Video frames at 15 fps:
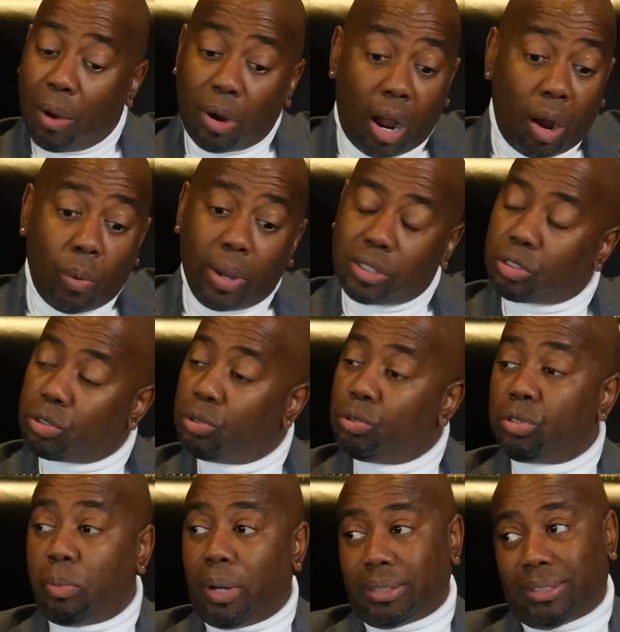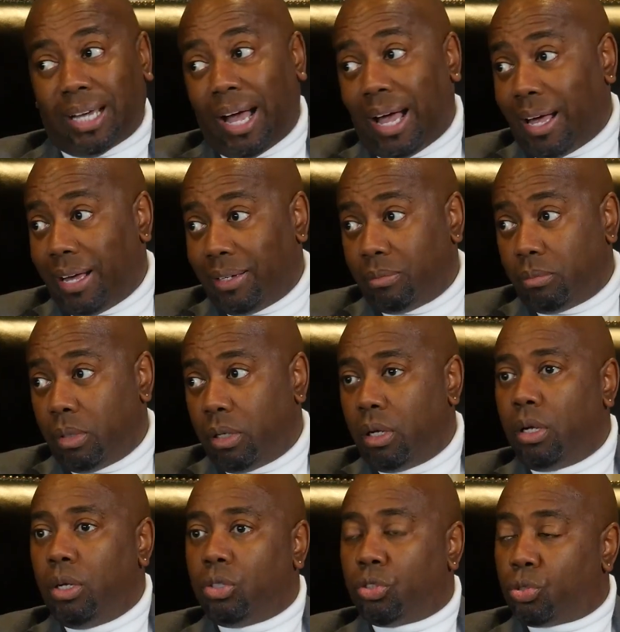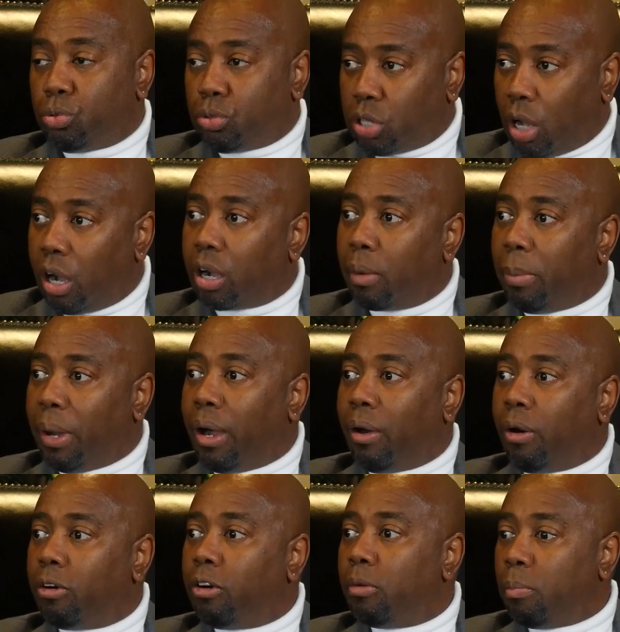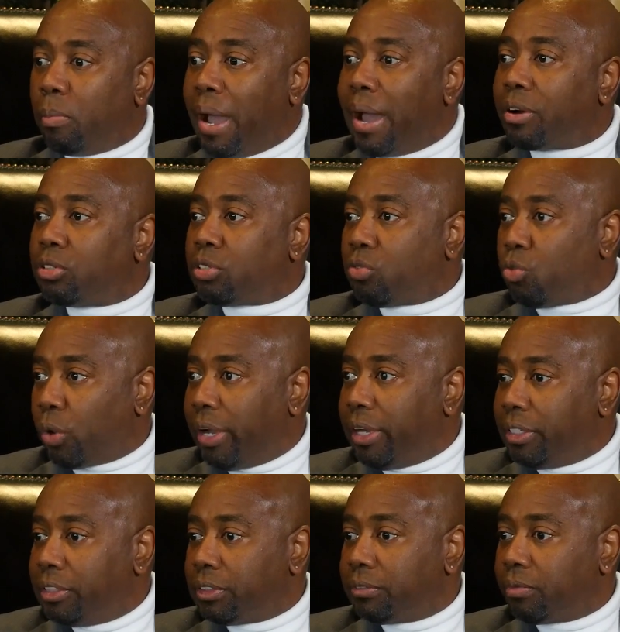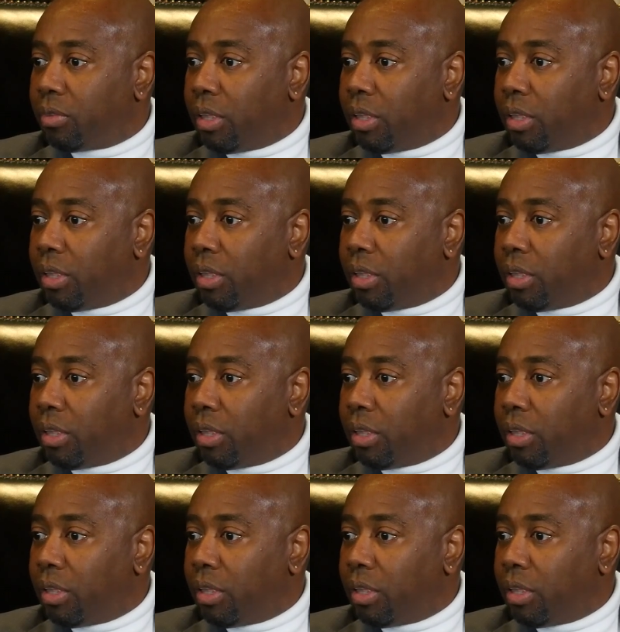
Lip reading: I would always use my time to talk about matters of race.